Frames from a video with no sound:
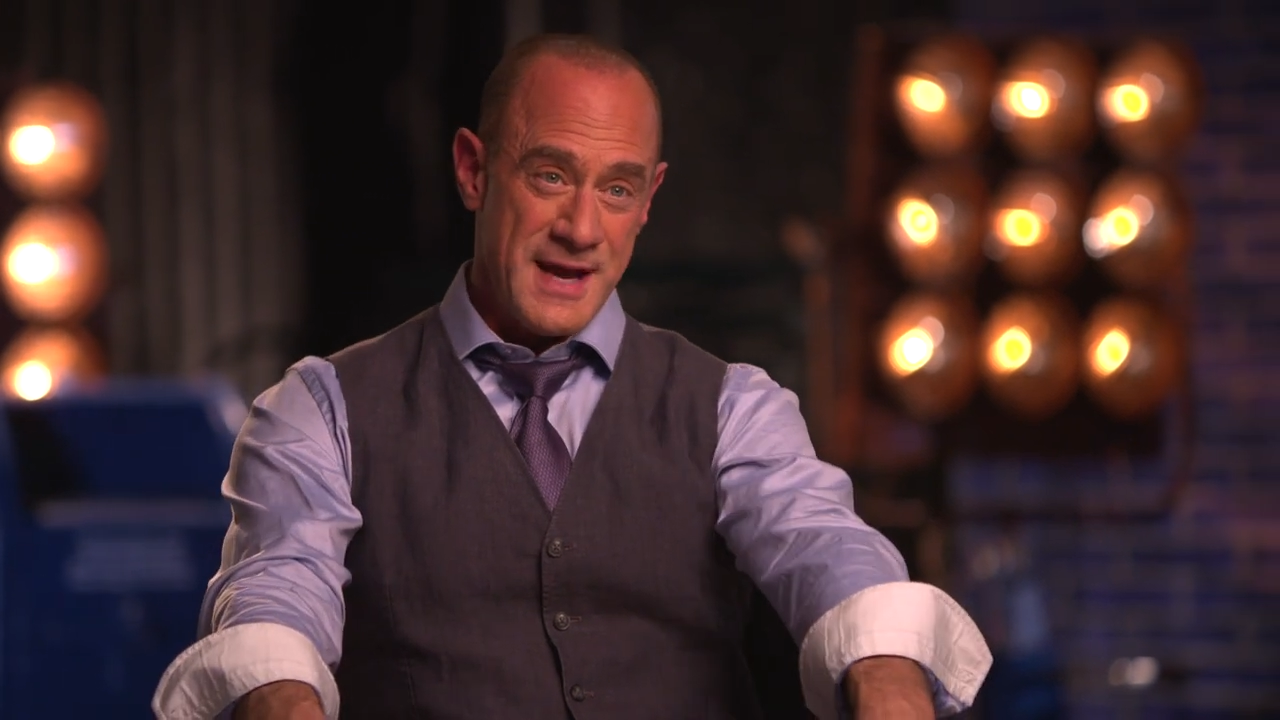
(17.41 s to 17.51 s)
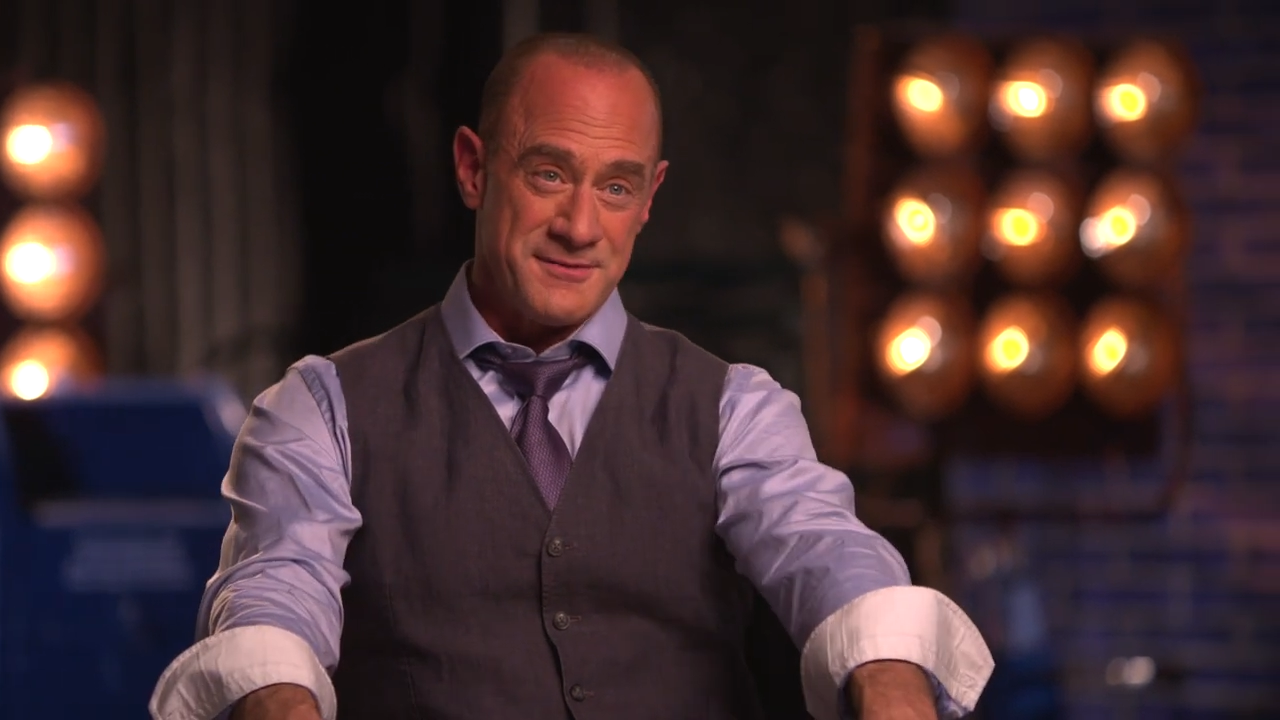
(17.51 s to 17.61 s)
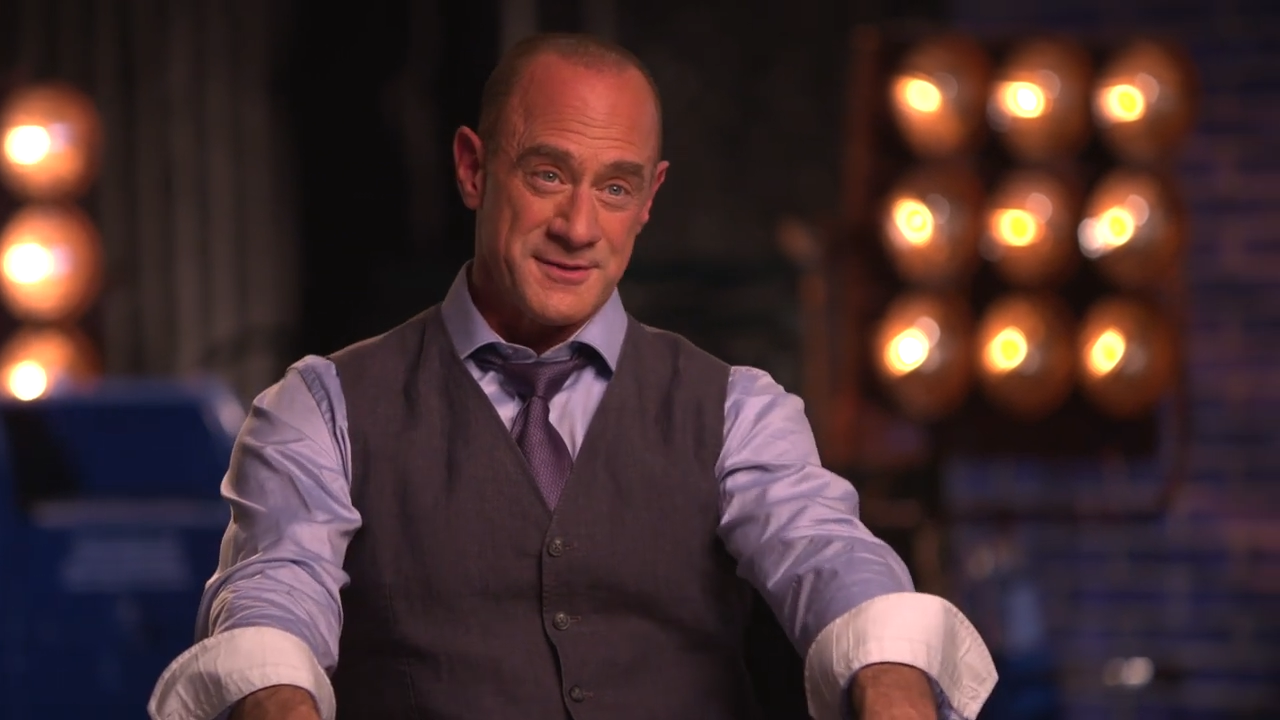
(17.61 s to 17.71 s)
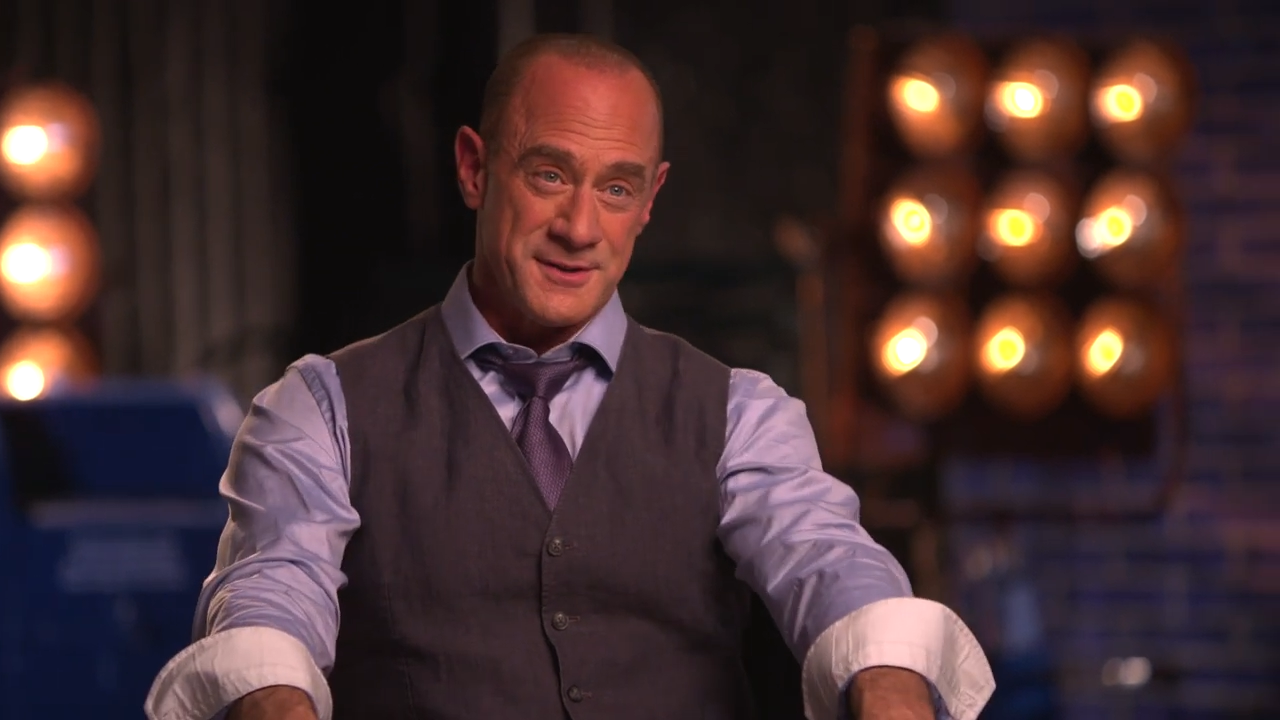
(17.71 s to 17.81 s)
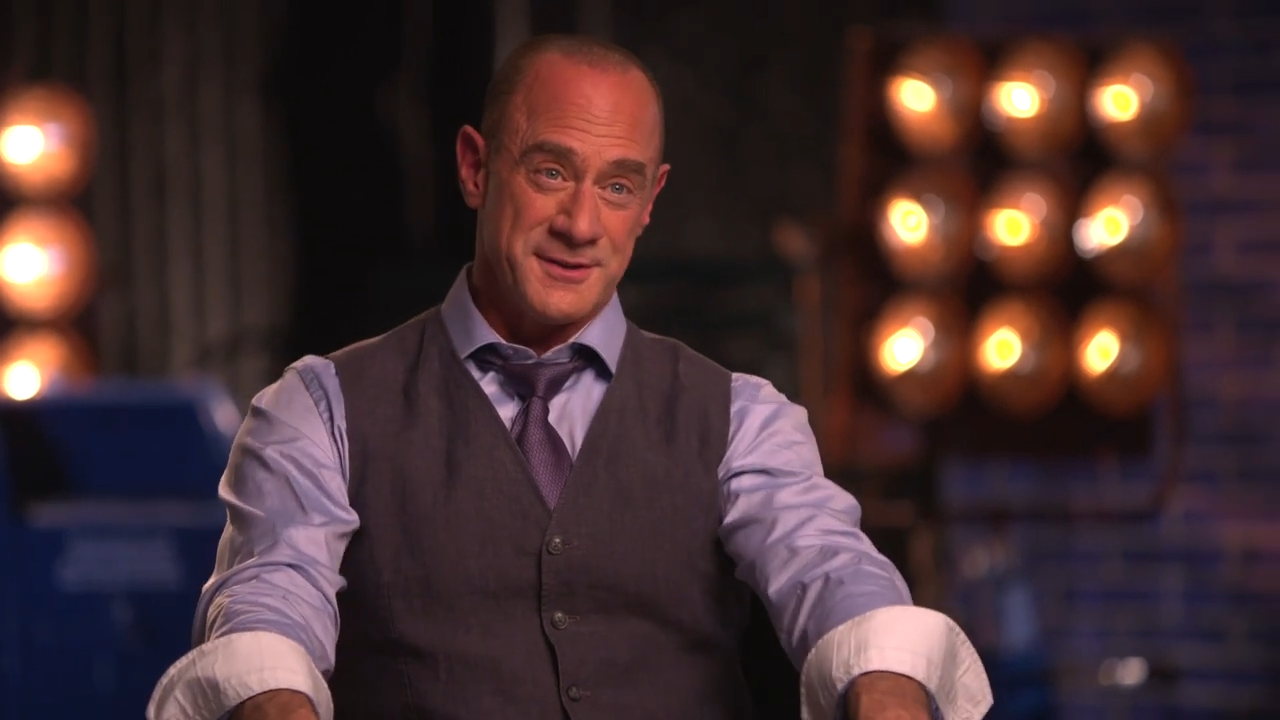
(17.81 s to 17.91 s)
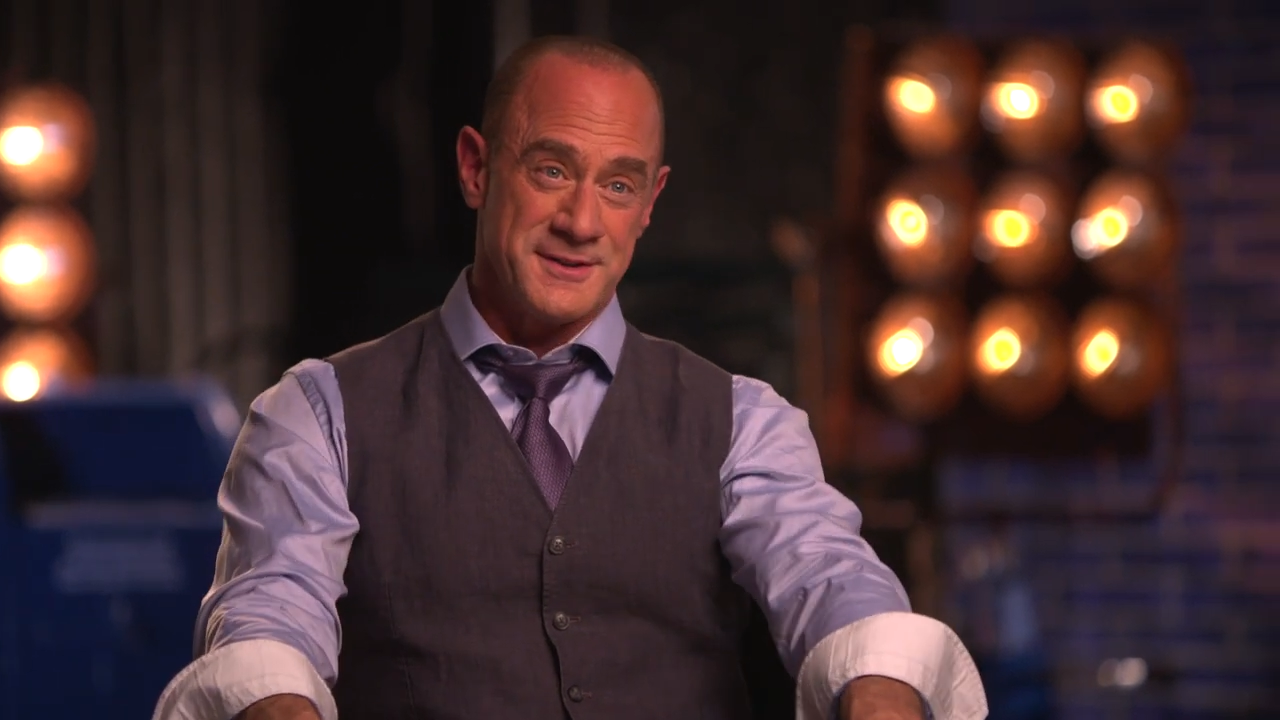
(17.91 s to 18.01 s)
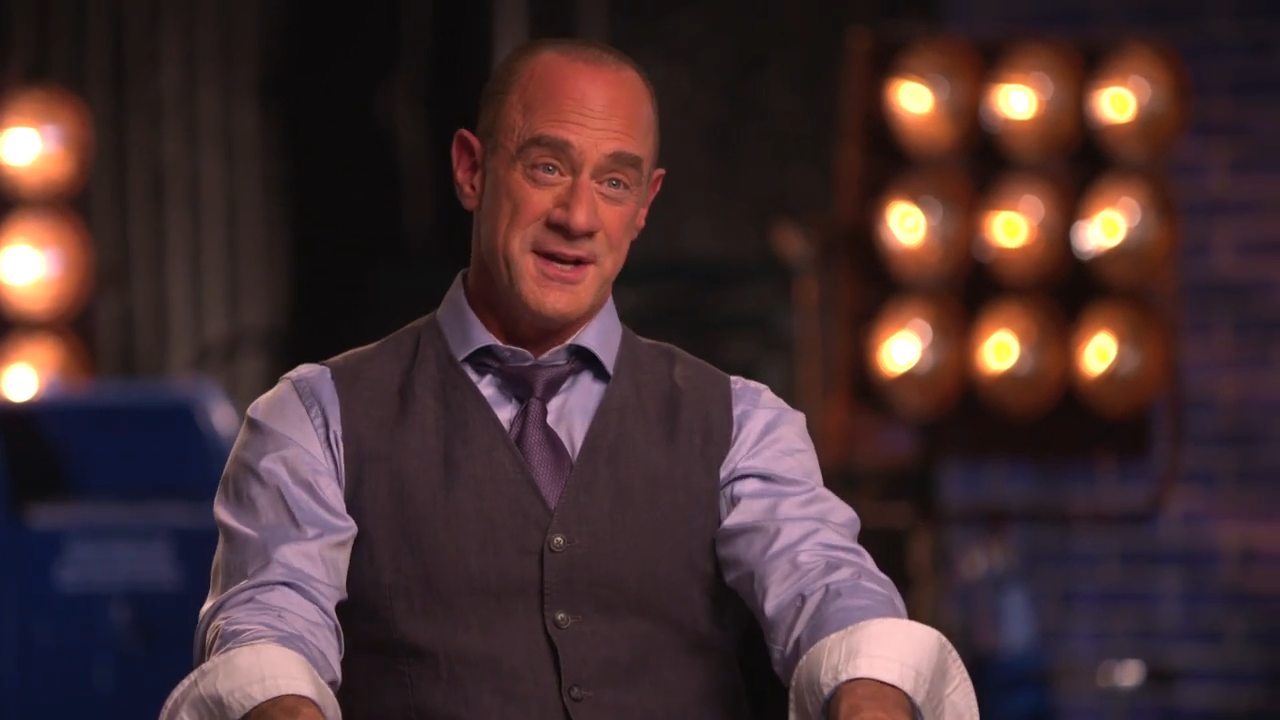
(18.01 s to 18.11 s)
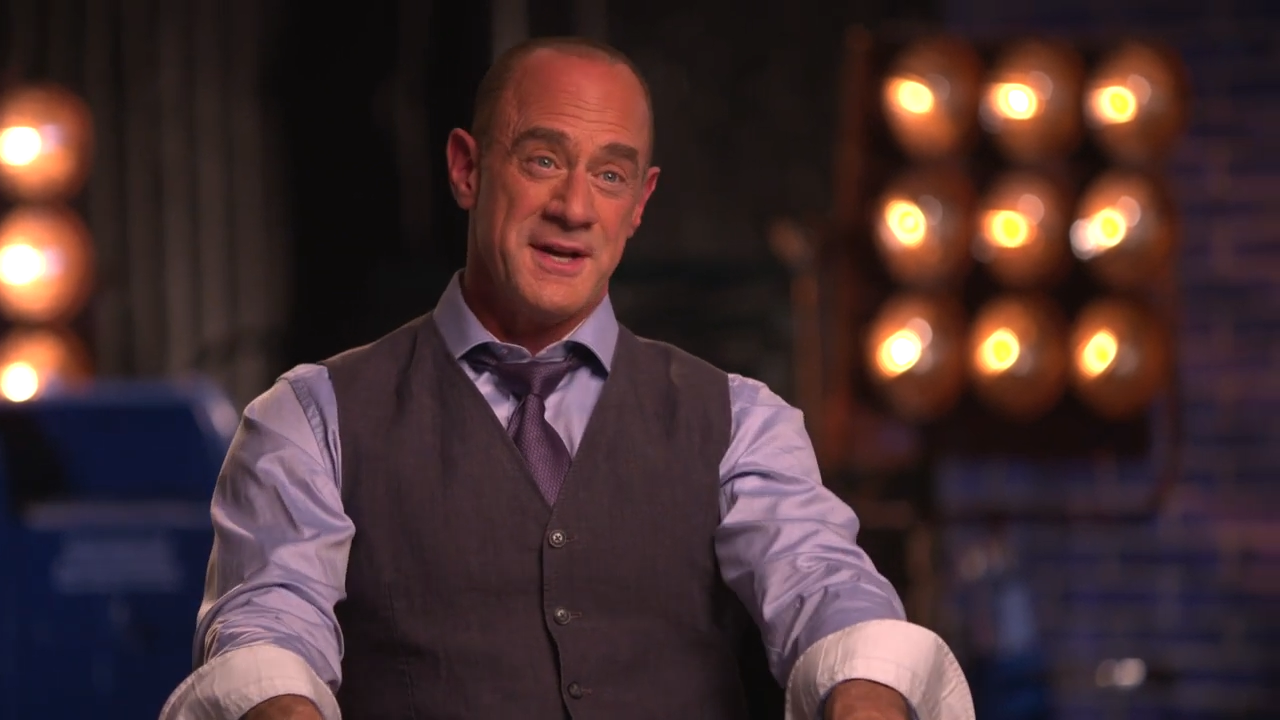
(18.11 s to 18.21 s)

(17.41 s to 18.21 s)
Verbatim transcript: after